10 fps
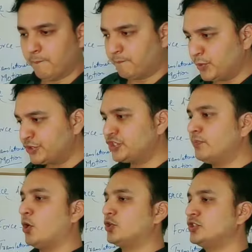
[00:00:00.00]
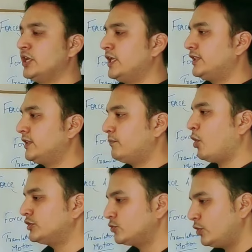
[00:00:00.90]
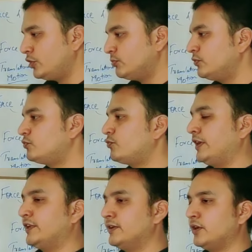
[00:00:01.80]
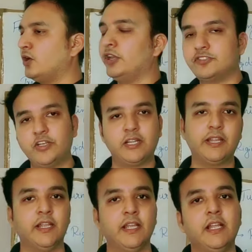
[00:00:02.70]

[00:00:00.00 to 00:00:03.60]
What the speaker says: push the box. The box is going to move straight on a straight line.